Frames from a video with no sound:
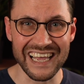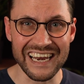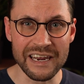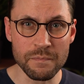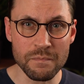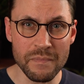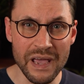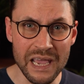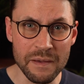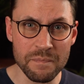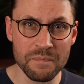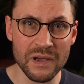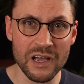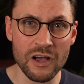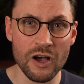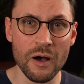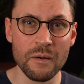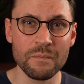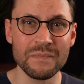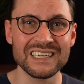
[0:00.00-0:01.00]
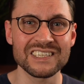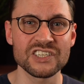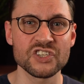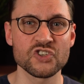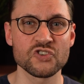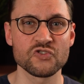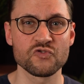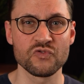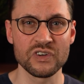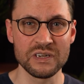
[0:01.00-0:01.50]
and it may become
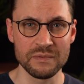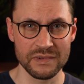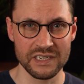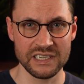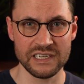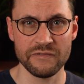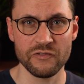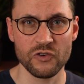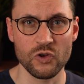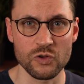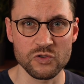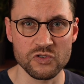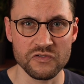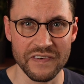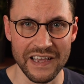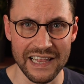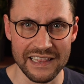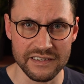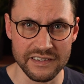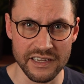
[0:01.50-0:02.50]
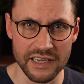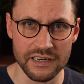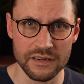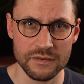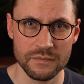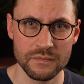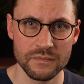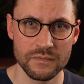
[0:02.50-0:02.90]
extremely difficult to validate.